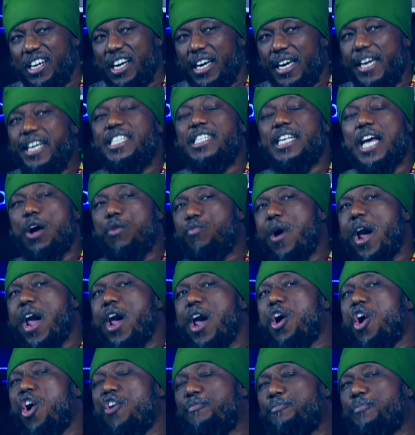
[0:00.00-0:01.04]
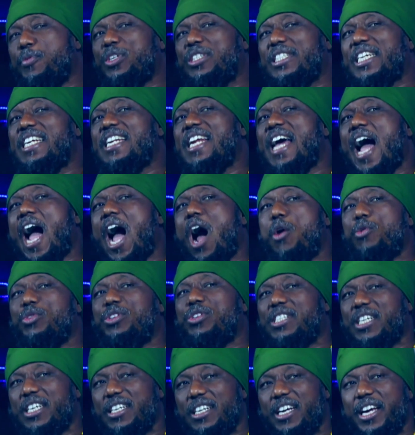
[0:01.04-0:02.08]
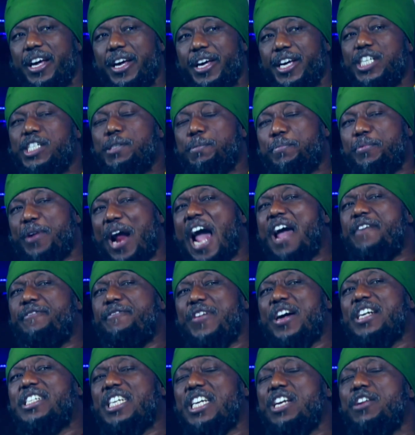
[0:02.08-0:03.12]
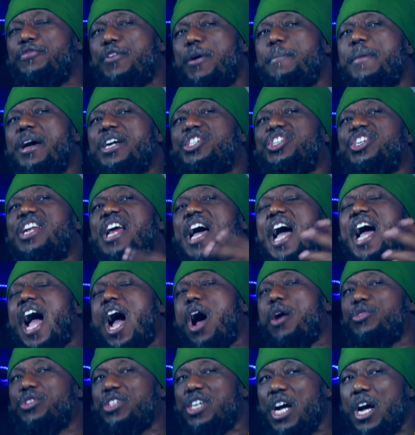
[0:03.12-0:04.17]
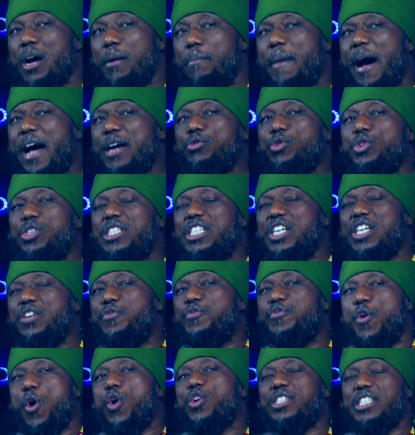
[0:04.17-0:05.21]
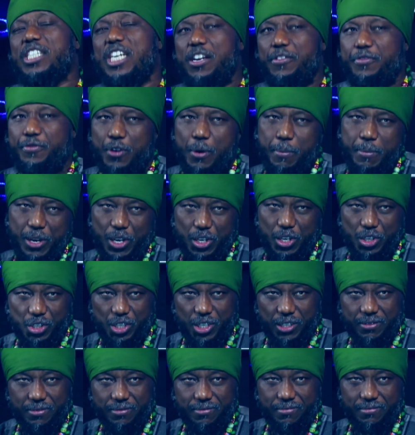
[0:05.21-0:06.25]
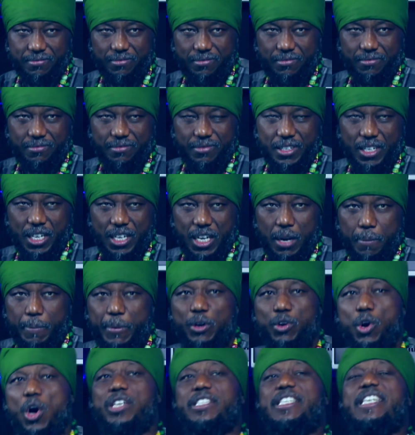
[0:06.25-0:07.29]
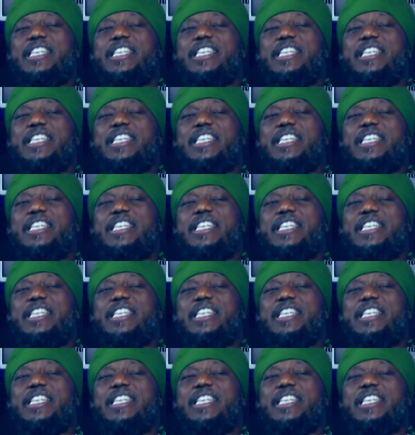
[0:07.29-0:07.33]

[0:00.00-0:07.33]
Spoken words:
is a way of putting out his private information out by using false information. Because